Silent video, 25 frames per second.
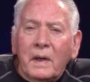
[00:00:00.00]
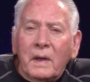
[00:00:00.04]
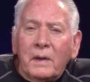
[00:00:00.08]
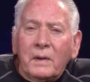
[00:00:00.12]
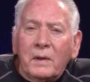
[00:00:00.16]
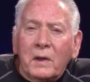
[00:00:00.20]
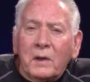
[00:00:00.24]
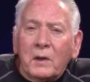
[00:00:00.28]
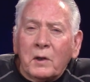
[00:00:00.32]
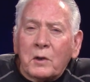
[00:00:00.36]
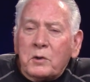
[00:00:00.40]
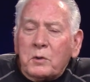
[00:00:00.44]

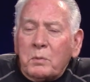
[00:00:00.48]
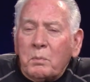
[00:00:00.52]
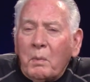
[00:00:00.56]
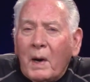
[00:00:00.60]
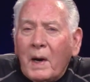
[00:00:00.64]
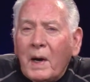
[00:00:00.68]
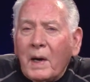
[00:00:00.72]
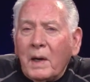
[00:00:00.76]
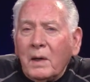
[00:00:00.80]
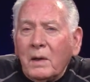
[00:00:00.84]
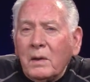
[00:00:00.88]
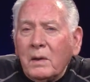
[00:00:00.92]
and need a
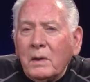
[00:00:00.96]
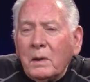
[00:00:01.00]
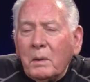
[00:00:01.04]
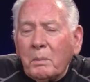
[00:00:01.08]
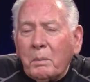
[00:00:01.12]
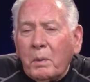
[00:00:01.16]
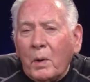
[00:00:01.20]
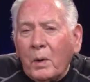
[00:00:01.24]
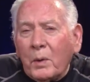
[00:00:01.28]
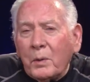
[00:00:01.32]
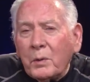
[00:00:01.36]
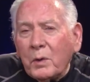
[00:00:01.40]
smile
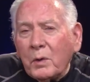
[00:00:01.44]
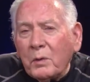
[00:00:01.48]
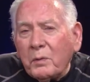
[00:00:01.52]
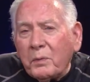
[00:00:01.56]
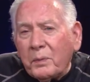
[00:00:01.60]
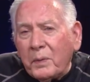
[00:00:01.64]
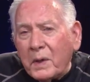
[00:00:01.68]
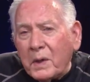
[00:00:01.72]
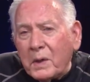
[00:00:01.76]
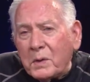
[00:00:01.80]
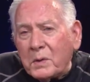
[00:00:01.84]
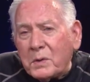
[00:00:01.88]
upon
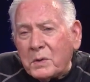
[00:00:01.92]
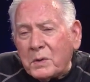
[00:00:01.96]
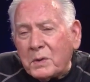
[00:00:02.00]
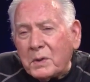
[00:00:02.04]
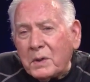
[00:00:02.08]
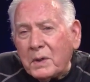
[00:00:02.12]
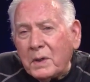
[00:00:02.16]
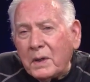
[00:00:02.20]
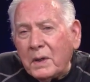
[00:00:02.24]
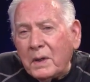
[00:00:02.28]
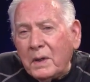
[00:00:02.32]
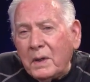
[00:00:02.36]
your
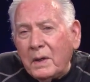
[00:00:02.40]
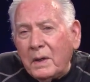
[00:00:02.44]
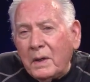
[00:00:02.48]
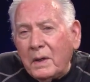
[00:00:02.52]
face,